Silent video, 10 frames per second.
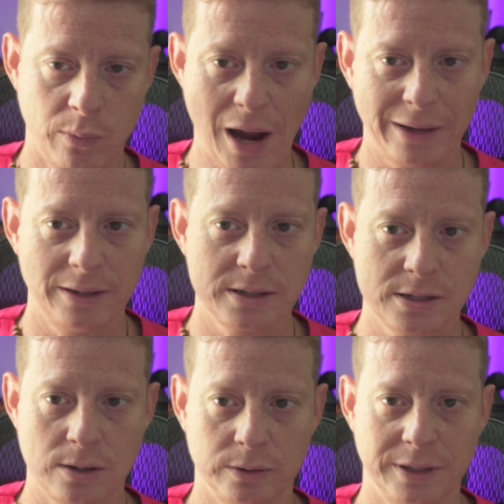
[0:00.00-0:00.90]

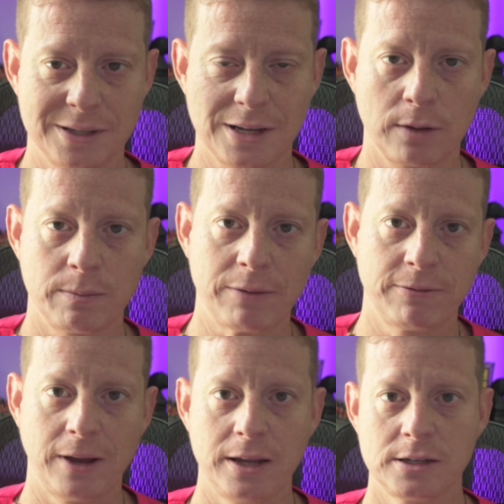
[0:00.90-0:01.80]
brightness on this side of my
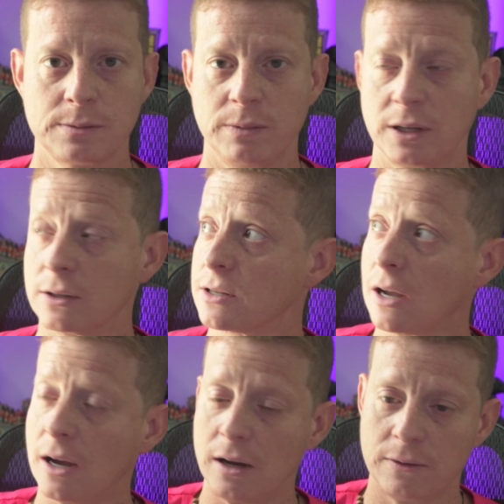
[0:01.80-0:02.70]
face because
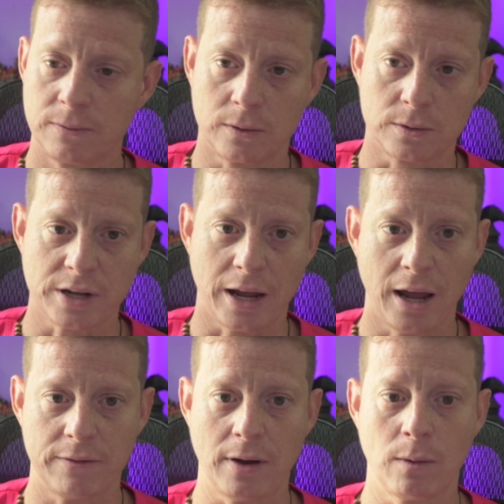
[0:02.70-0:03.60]
of course I
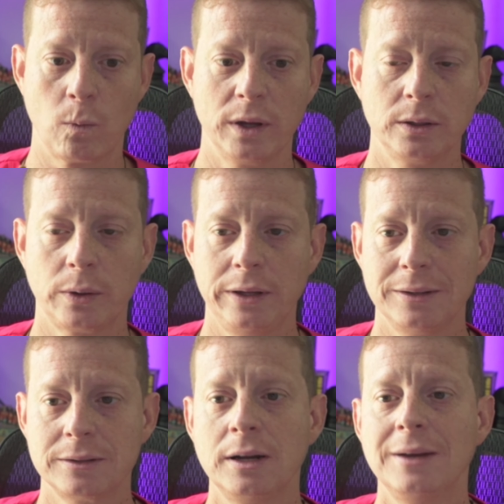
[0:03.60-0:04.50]
have a window
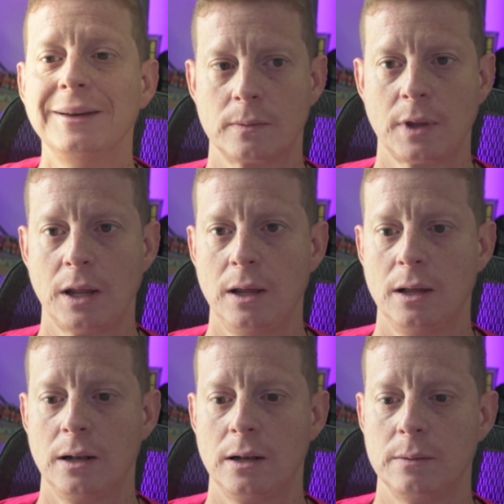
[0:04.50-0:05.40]
here.
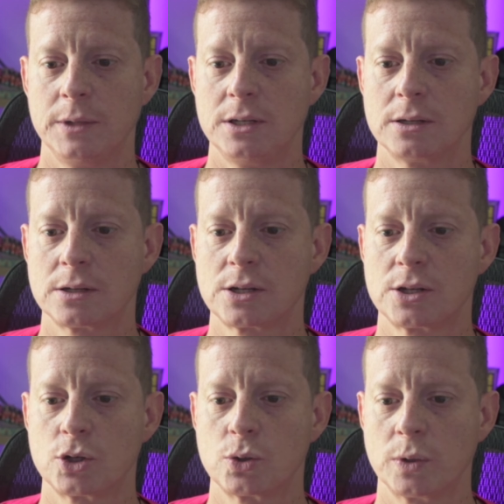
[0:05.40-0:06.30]
Let me
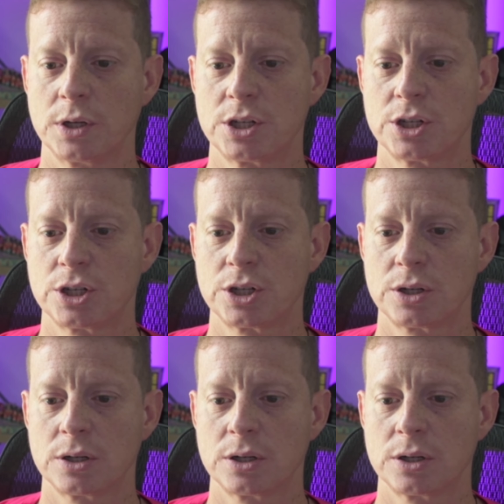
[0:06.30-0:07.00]
just switch